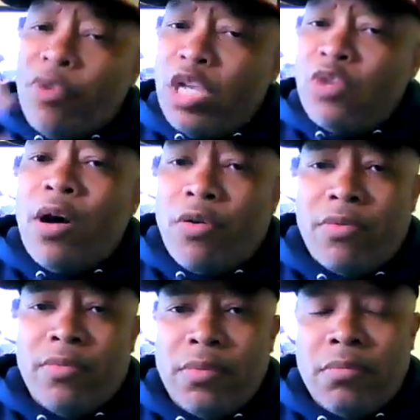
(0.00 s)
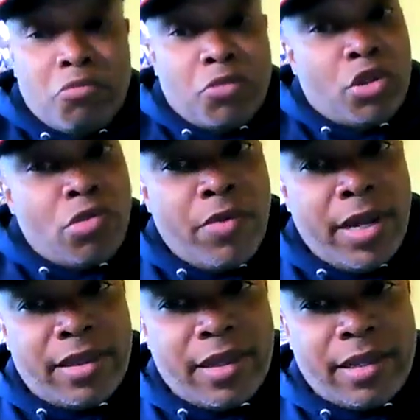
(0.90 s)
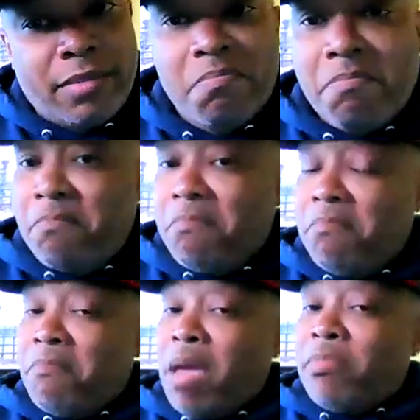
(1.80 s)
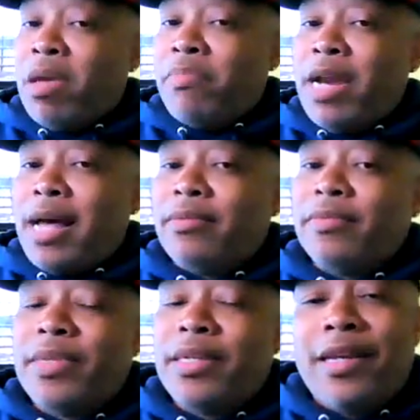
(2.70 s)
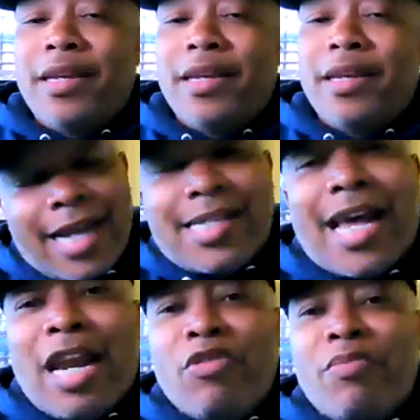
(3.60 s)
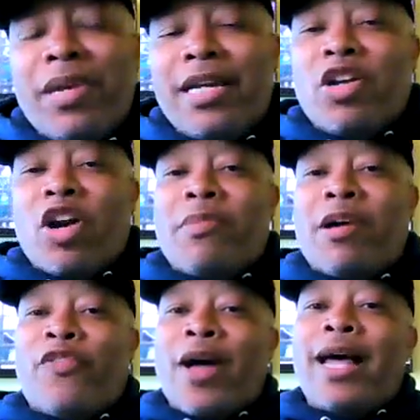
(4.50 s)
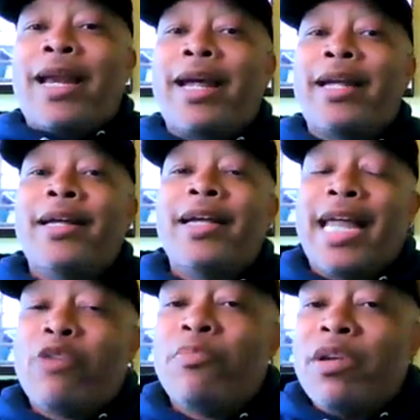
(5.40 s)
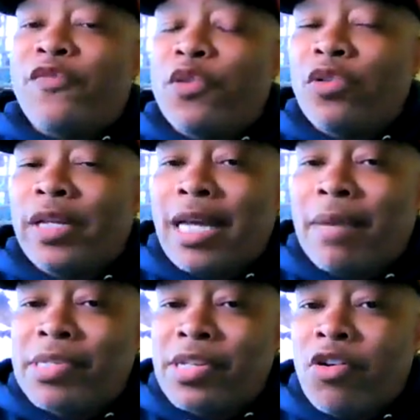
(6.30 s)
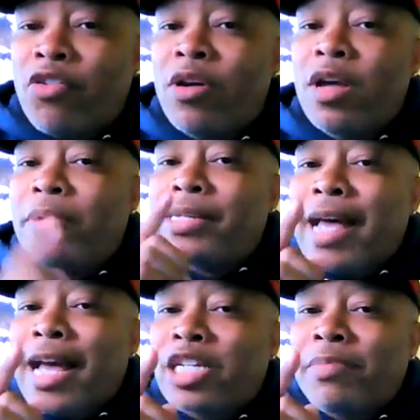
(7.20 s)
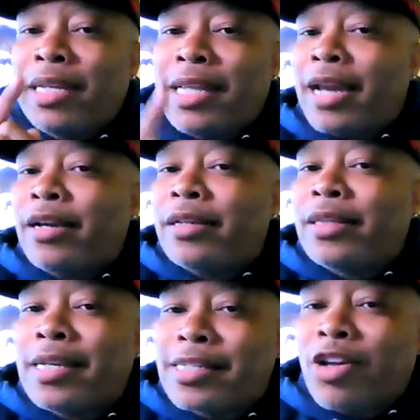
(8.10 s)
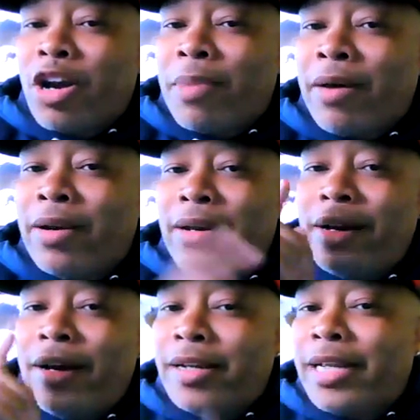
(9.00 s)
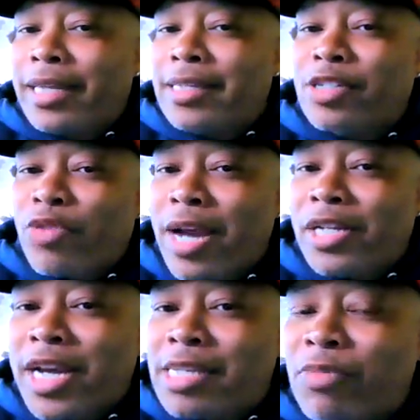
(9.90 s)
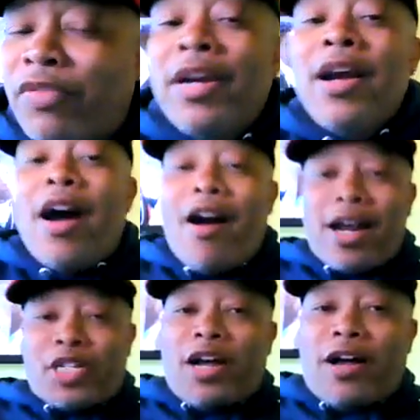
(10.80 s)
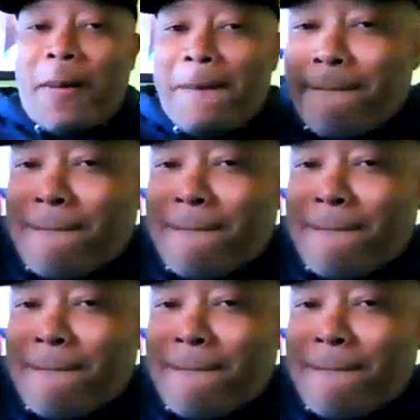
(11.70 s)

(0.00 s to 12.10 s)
What do you owe? Do you owe anything? Maybe, maybe not. And the next Saturday, we'll be here talking about Friday, and that will be a full-length episode because there'll actually be a lot of good things to talk about, unlike this trash-ass movie. All right, y'all.